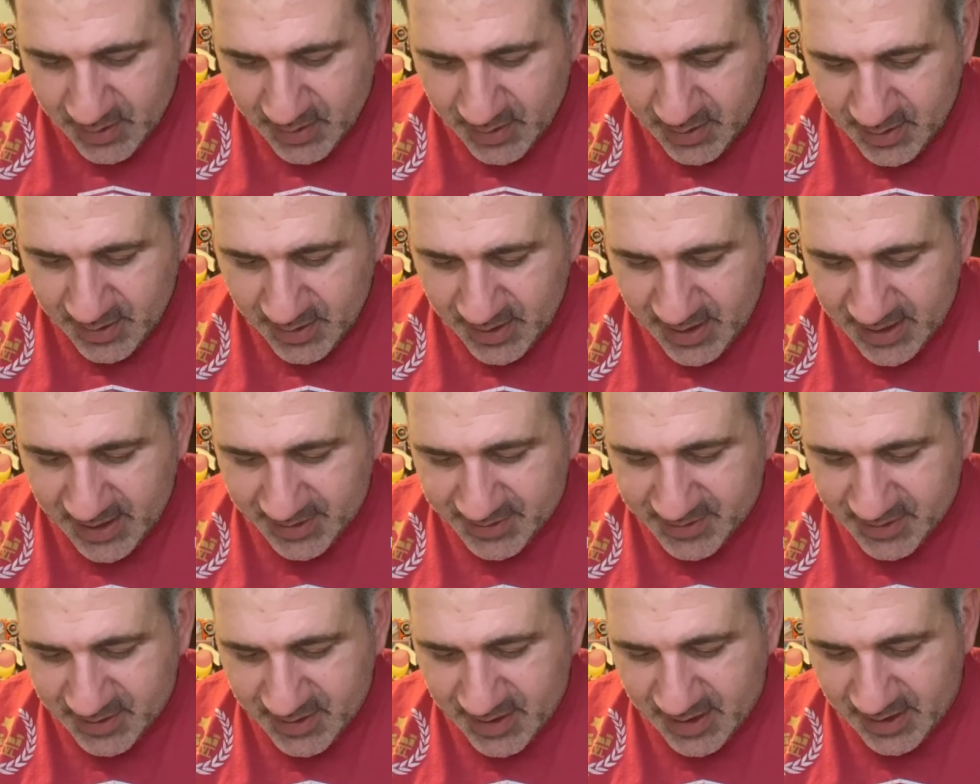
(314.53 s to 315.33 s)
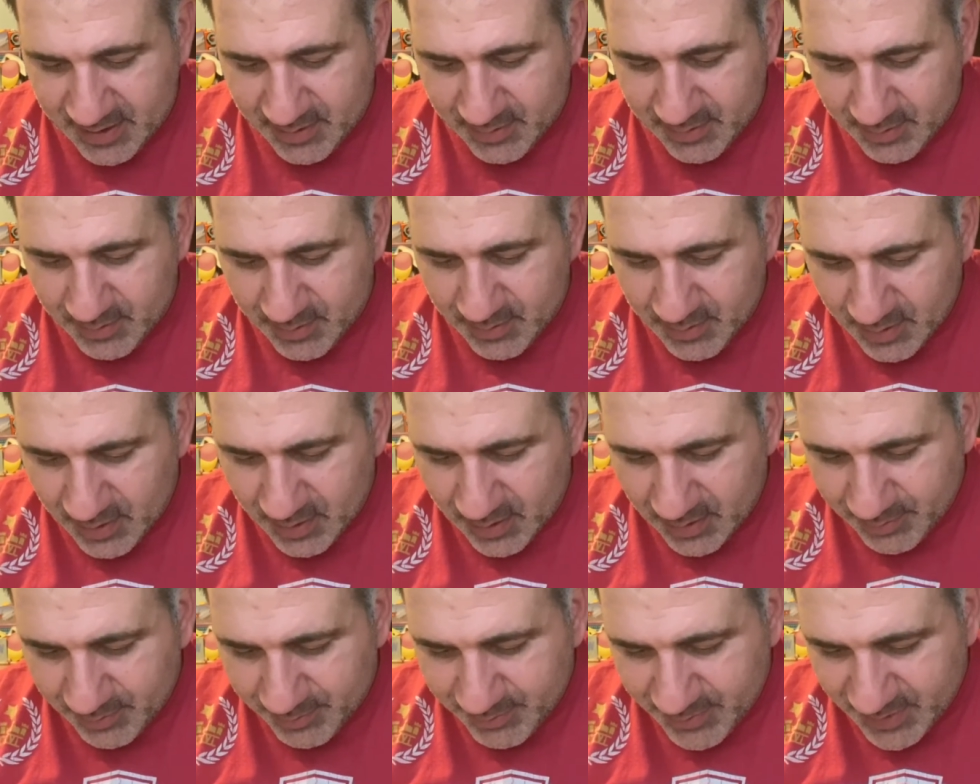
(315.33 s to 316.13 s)
Antoinette
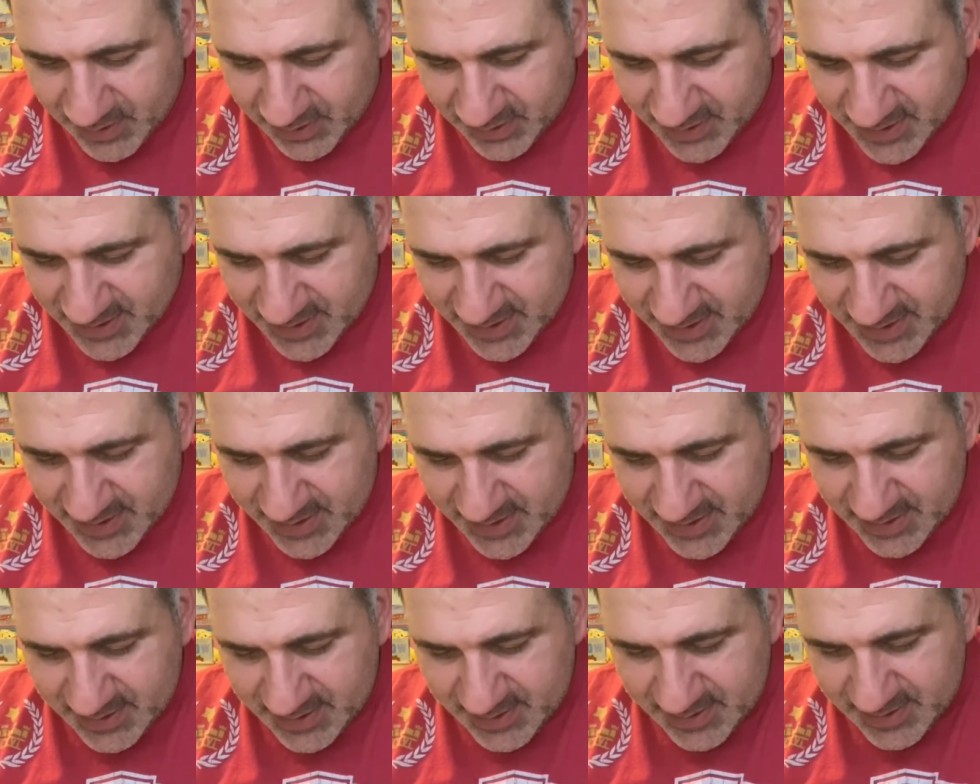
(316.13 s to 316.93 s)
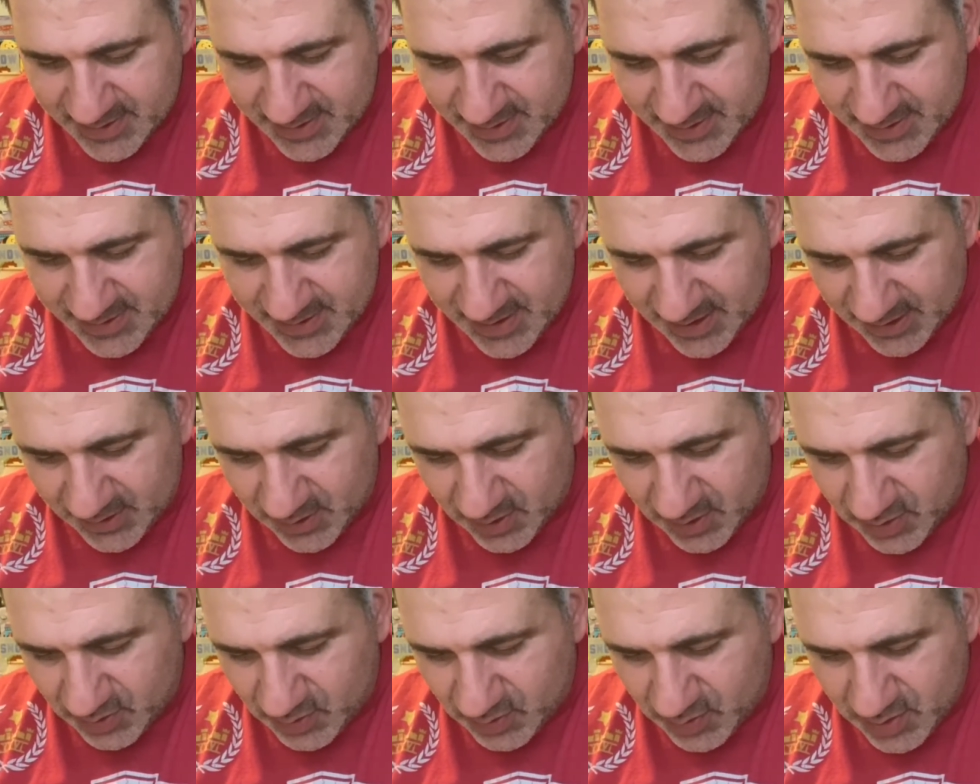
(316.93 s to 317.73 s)

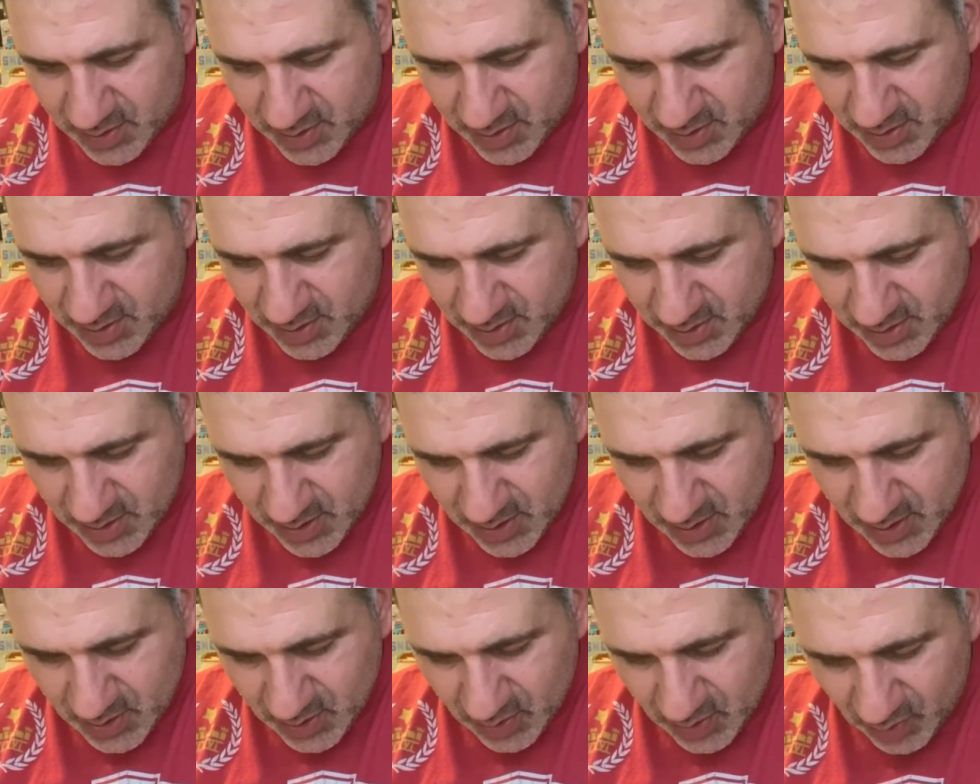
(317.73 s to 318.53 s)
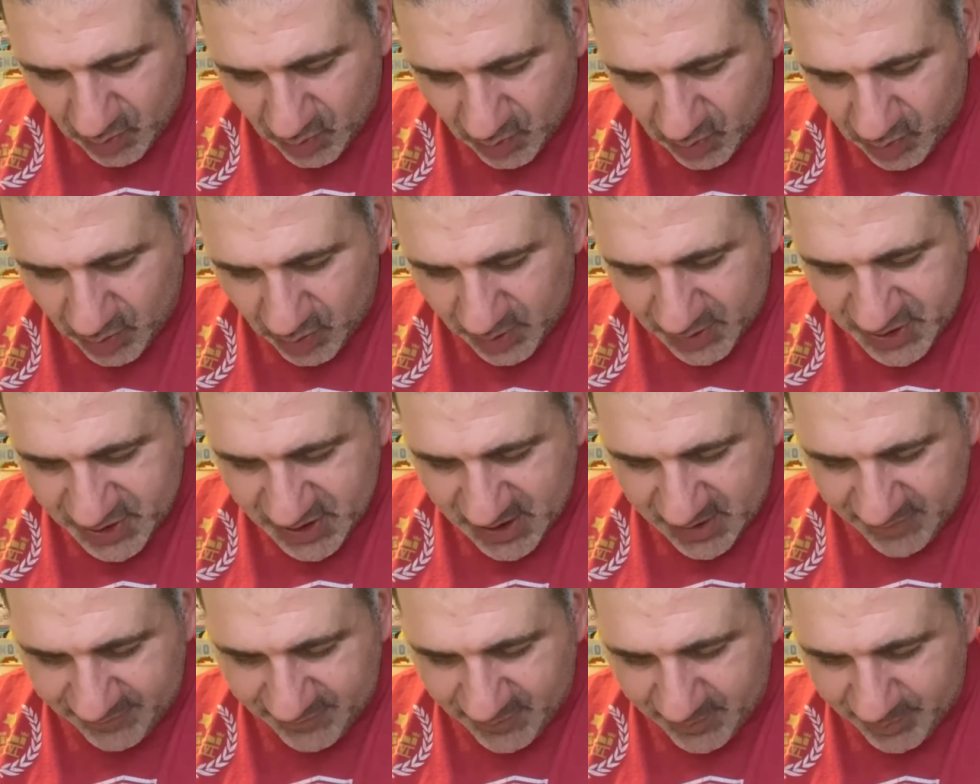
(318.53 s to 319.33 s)
Militello or
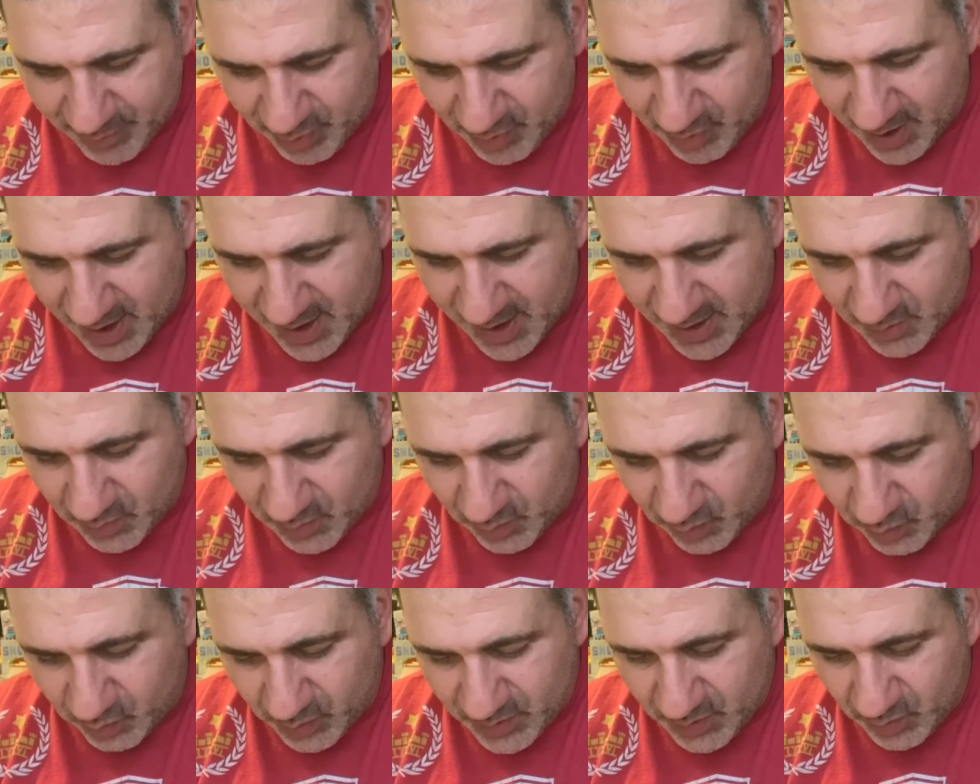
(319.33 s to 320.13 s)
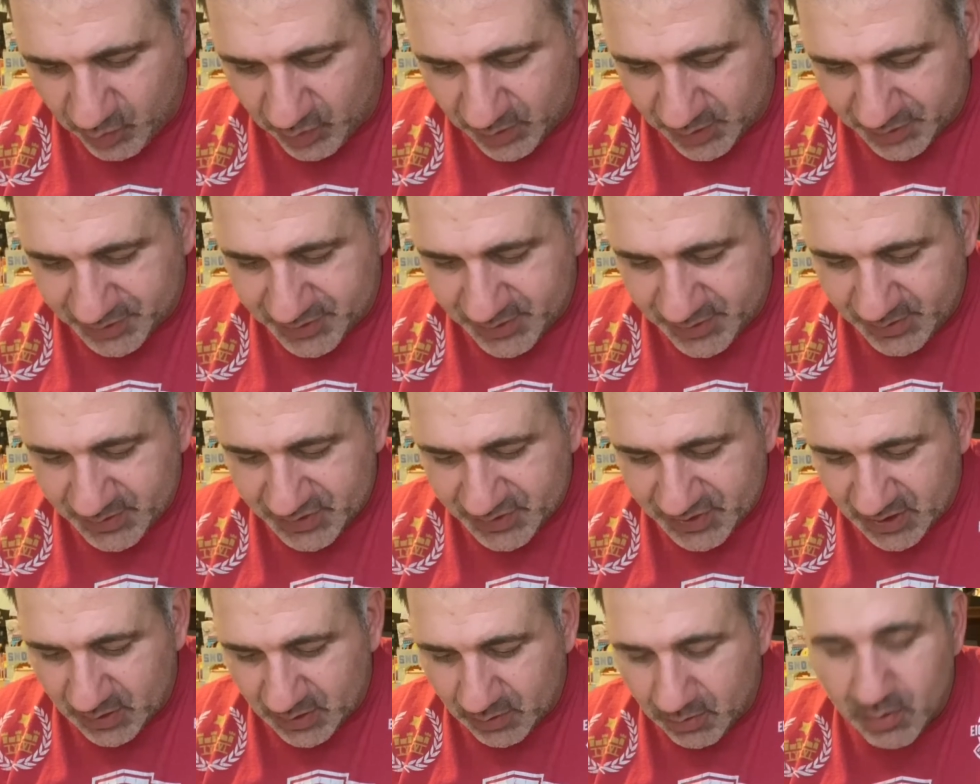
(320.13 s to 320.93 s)
Jennifer Bryant, we will do
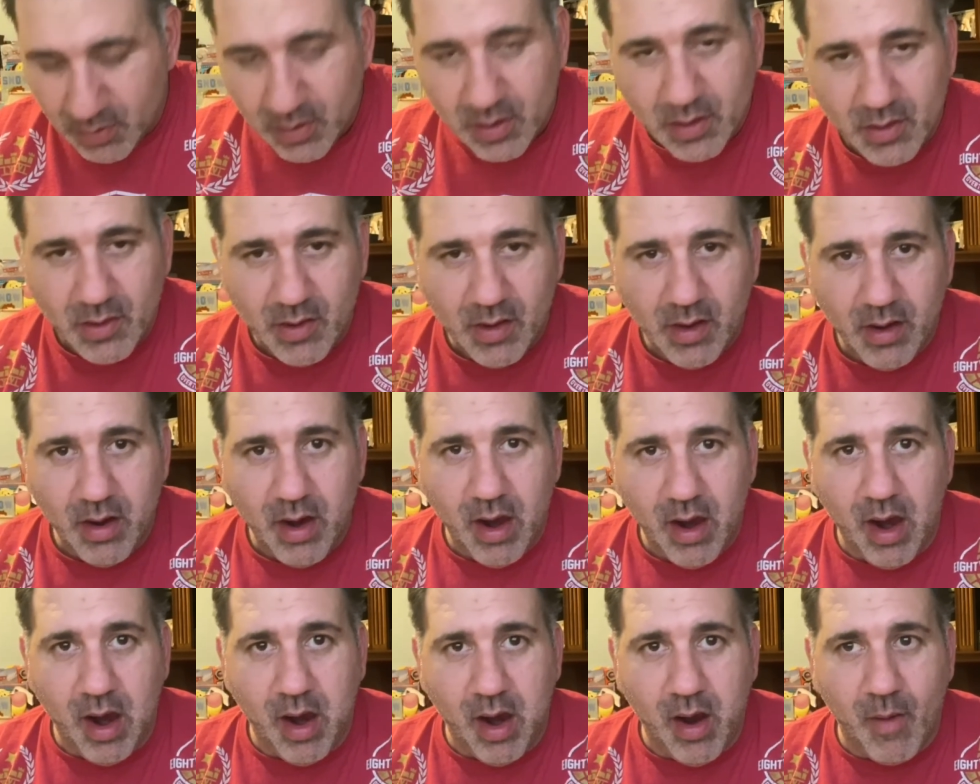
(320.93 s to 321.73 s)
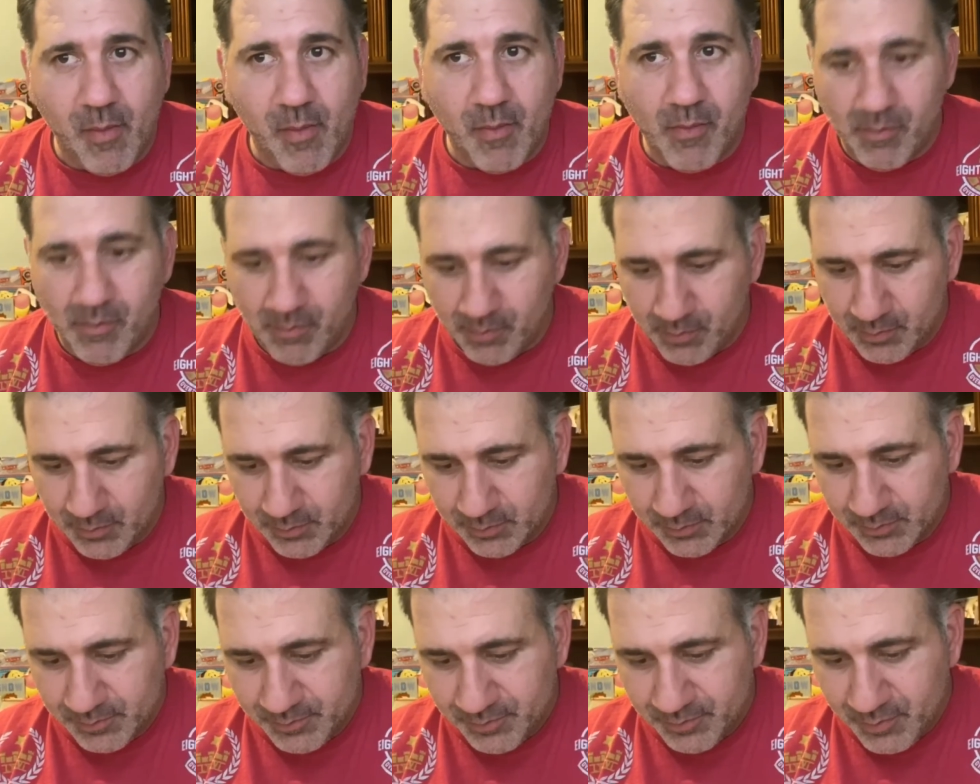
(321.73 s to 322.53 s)
so.
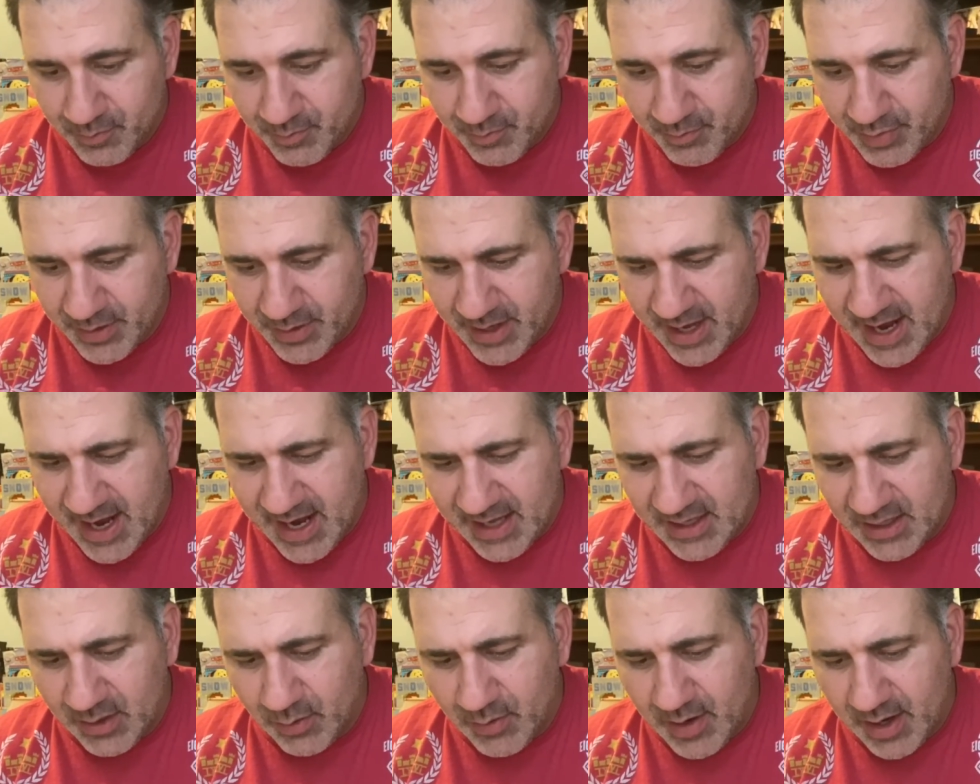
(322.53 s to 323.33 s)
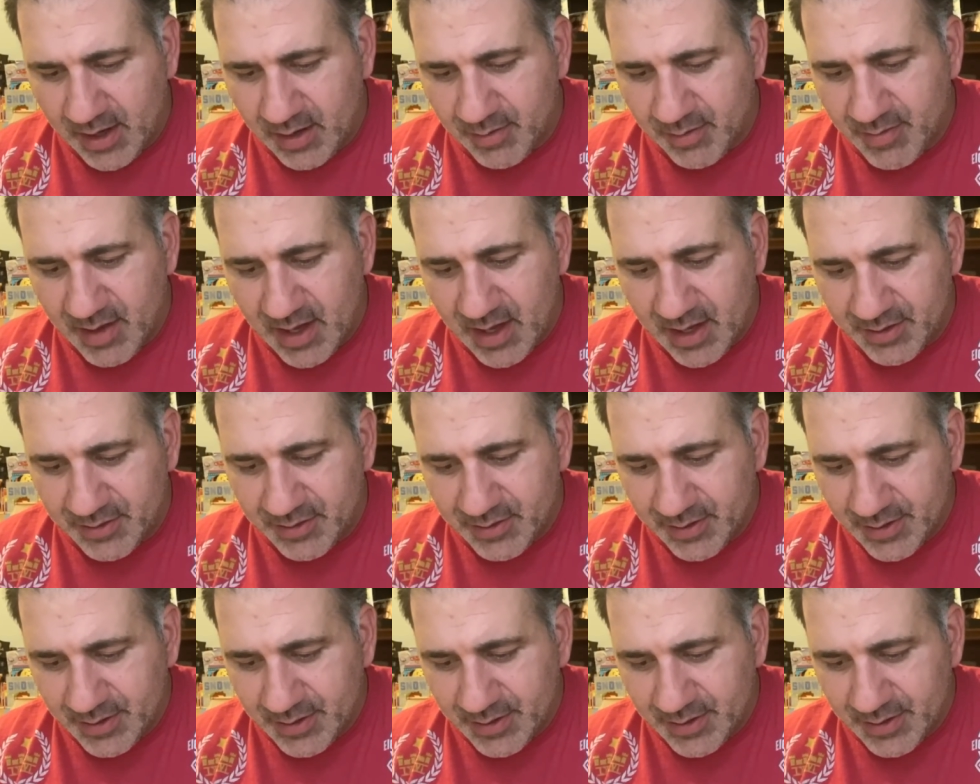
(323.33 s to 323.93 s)
But I highly recommend